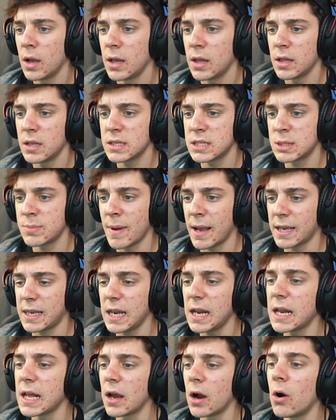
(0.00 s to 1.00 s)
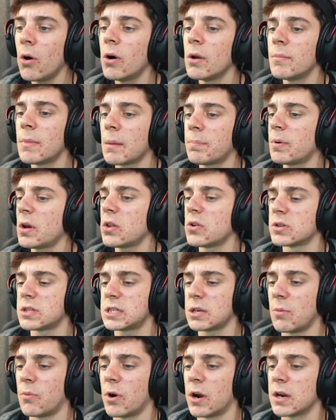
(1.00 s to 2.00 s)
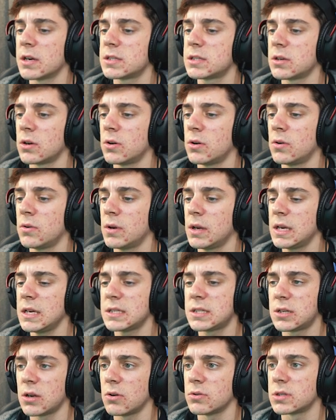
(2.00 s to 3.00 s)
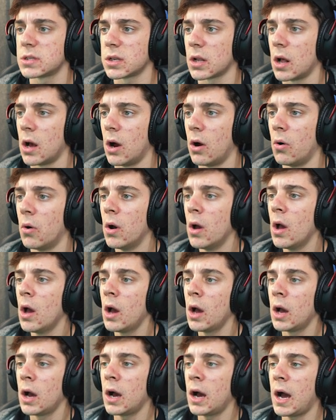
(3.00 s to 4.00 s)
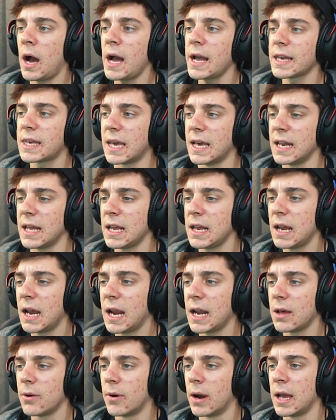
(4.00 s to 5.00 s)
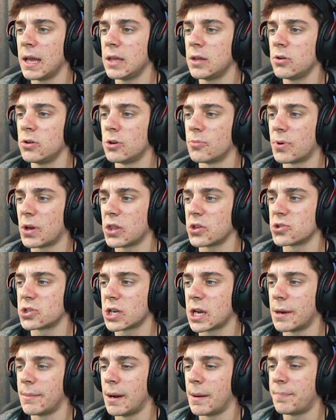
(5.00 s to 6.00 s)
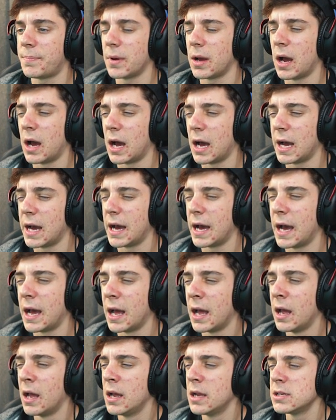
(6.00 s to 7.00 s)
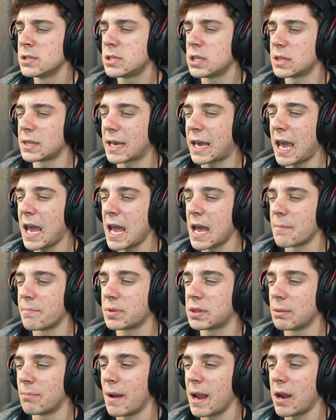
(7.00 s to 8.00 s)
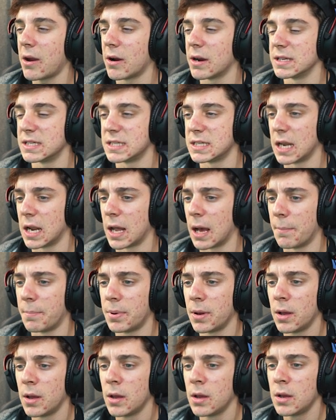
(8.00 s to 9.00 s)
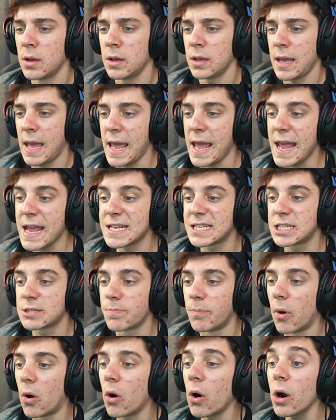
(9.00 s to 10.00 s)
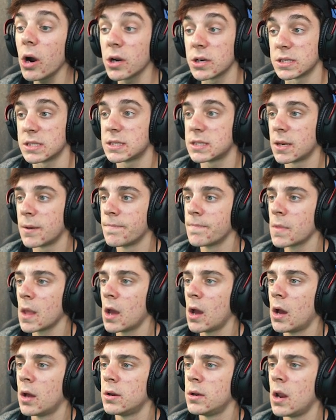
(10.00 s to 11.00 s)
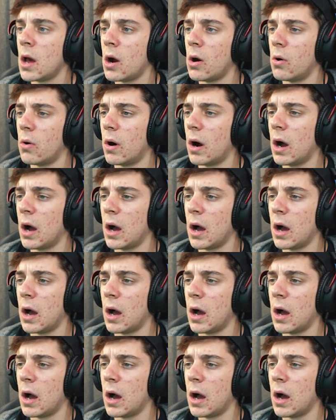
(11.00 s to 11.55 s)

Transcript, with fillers: This is my kitty. Oh, and my brother's somewhere, so he's so slow. Hi kitty. Anyway, you and your brother should come up, to the camp the mayor has set up. Yay, s'mores! No,